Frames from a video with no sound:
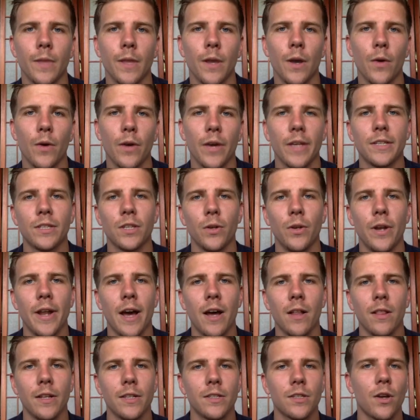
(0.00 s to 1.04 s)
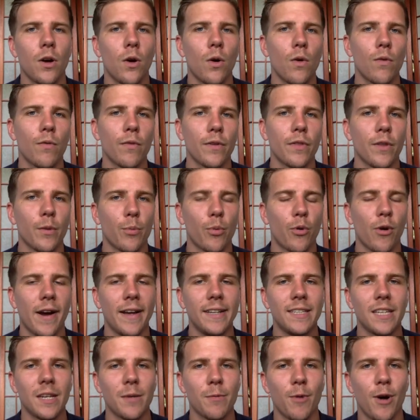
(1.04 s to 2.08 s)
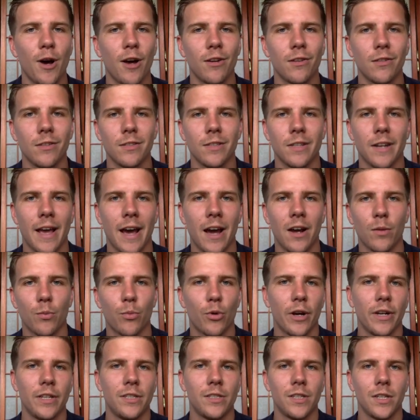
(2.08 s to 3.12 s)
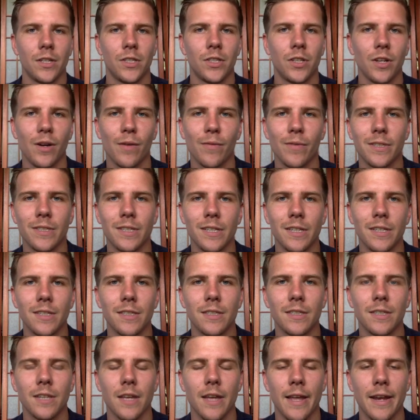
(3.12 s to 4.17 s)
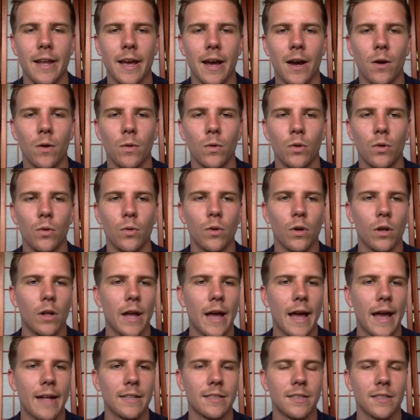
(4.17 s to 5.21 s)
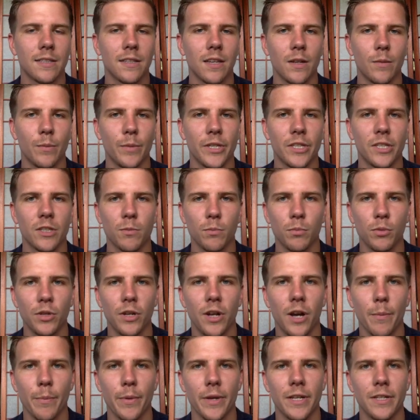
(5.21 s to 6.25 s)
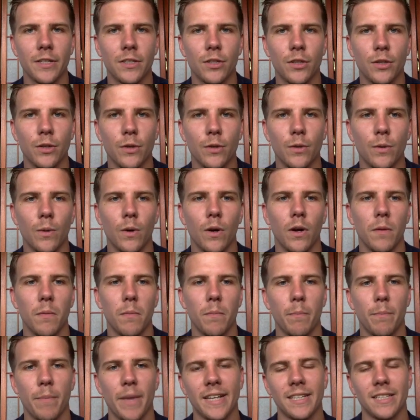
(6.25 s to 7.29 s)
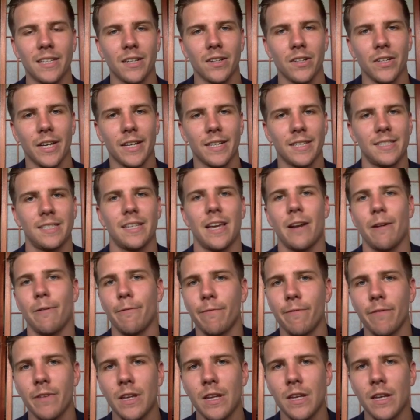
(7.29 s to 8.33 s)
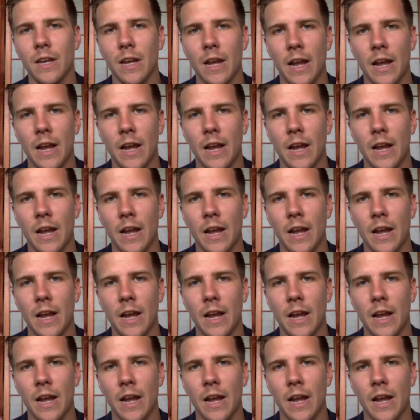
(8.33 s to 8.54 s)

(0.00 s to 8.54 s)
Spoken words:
Okay, so now let's go over the pricing models and how to price their services. Now, Google Ads is going to be split up into basically a setup fee